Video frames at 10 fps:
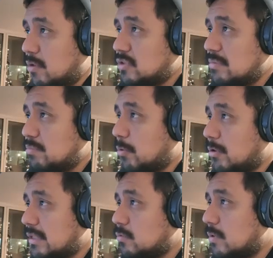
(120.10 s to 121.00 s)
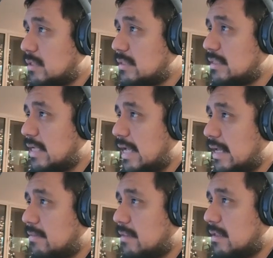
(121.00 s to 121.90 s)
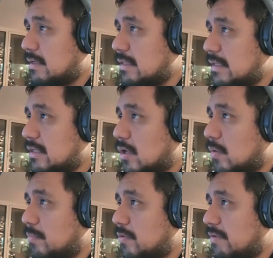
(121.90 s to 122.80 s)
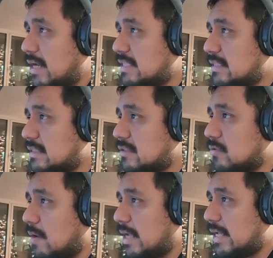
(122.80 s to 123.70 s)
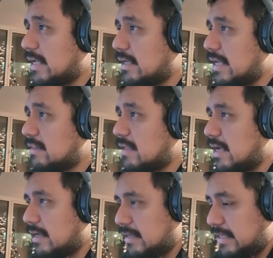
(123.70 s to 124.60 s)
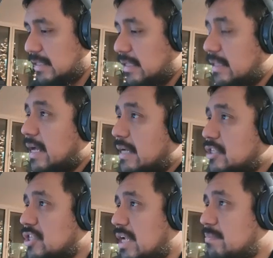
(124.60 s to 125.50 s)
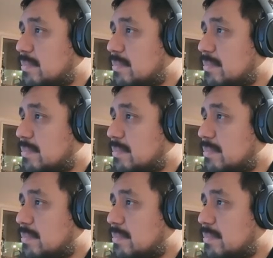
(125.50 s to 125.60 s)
important ones and clean up the rest so I can get a clean and nice shape.